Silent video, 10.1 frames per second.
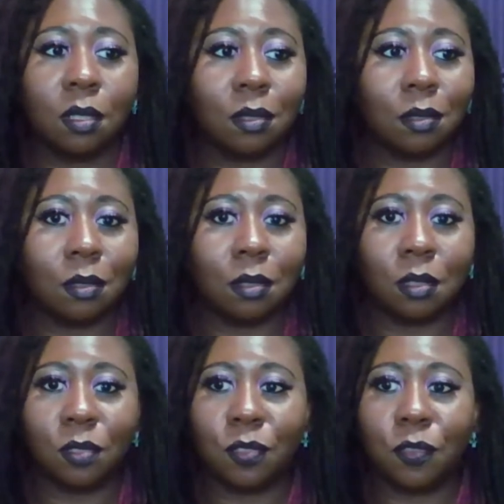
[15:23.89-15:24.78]
from
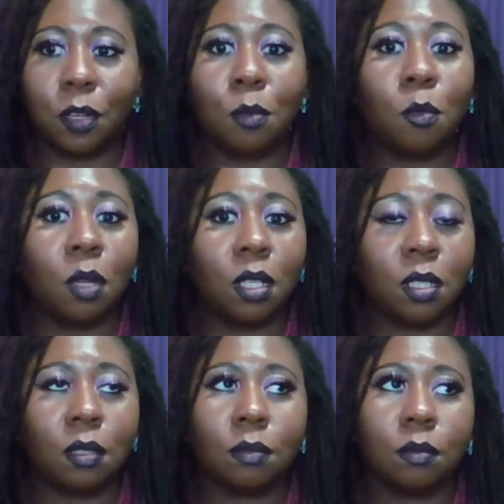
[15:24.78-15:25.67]
what, not
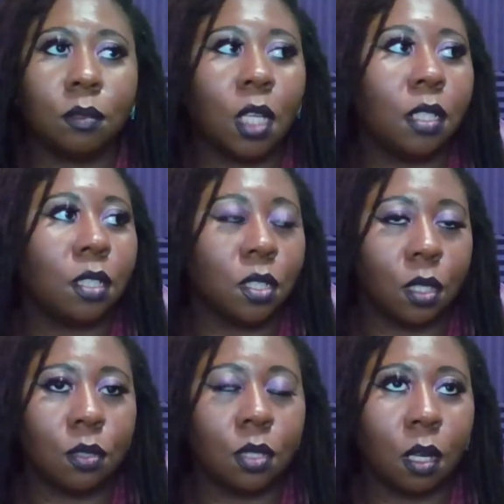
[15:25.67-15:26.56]
just those artists,
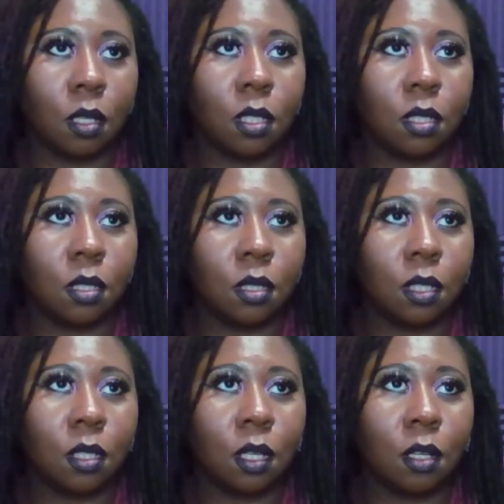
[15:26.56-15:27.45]
like not all
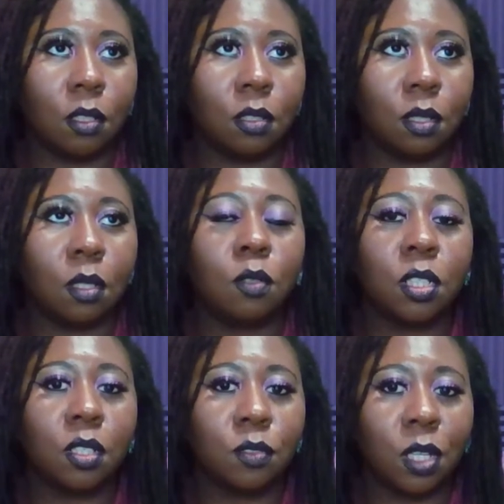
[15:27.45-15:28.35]
those, a
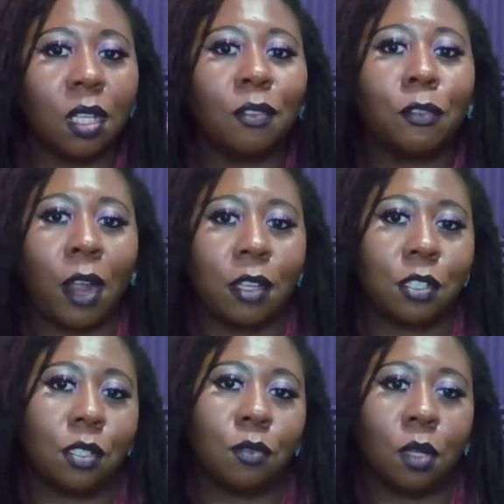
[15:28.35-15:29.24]
fraction of what Michael
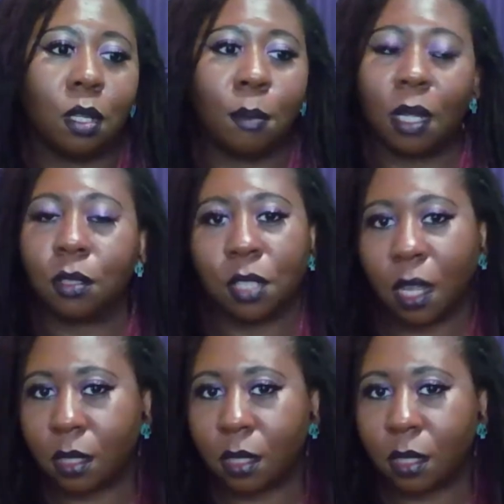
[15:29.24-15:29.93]
Jackson did was like